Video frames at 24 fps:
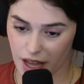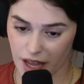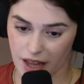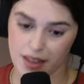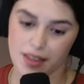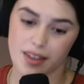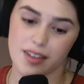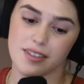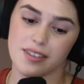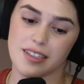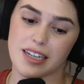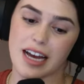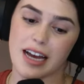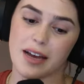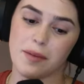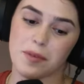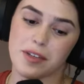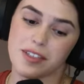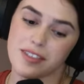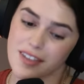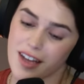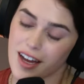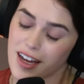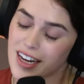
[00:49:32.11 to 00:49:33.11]
at this
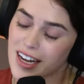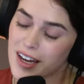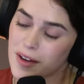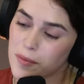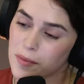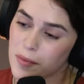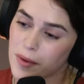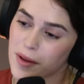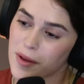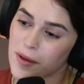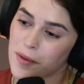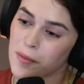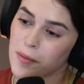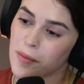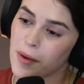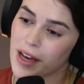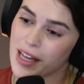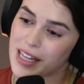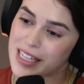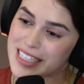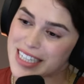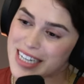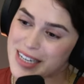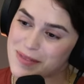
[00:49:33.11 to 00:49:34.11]
time is not out, but
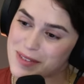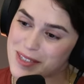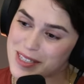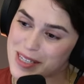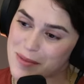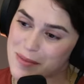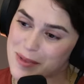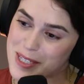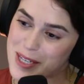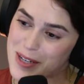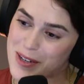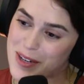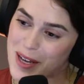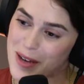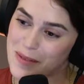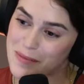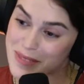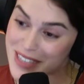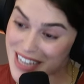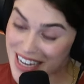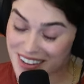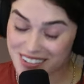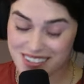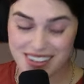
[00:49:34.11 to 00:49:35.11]
by the time this episode
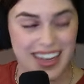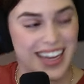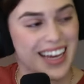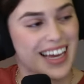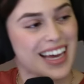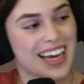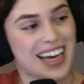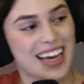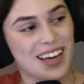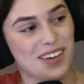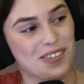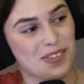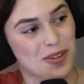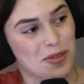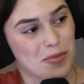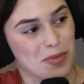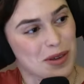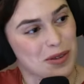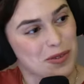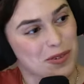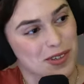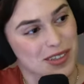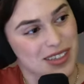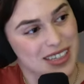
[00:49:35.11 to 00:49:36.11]
comes out, it
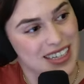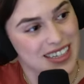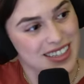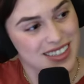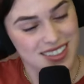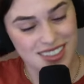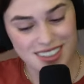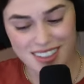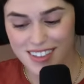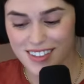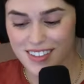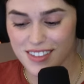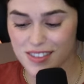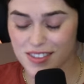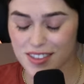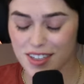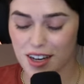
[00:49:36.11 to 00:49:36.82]
will be released.